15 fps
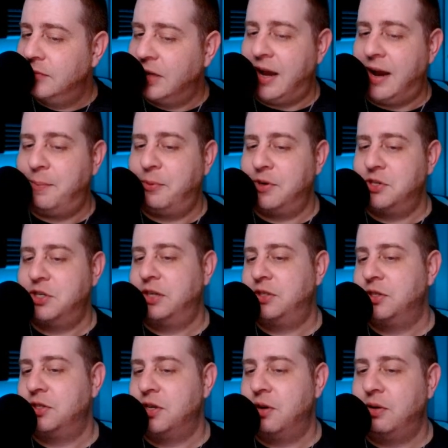I appreciate
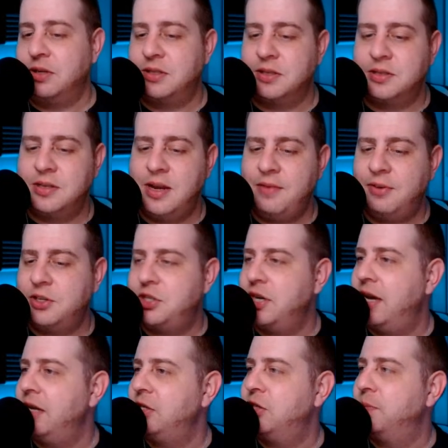you, Tony. Says, never
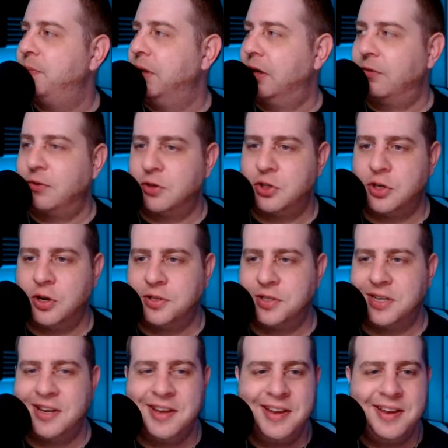change. You're beautiful,
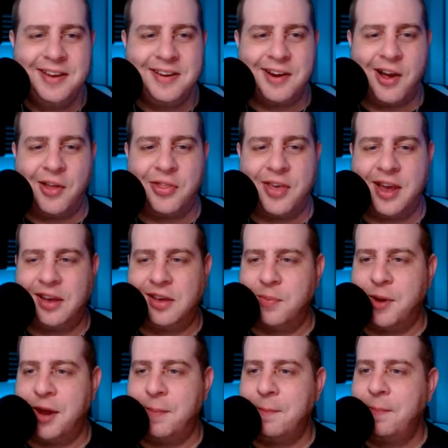Schulte. No, thank you,
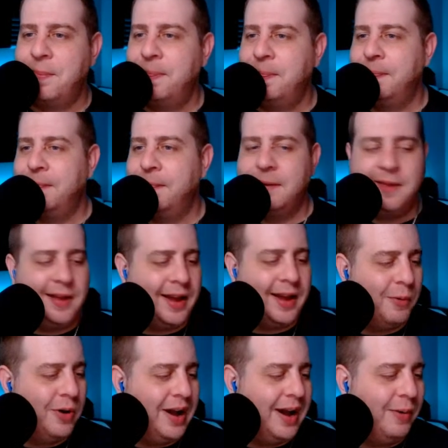man. I
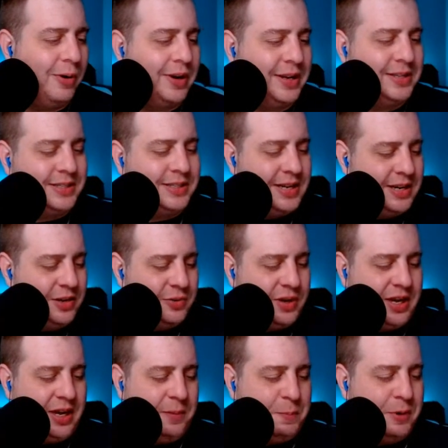will continue
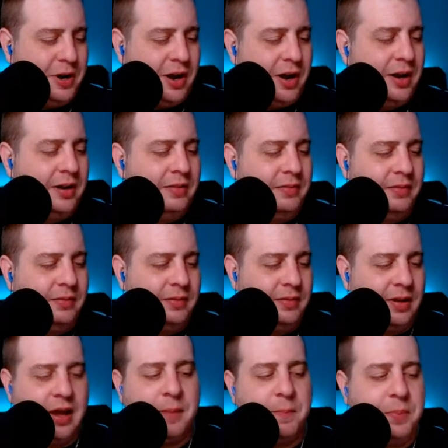keeping on
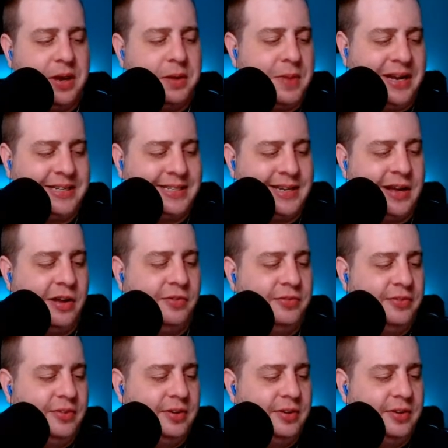and being myself.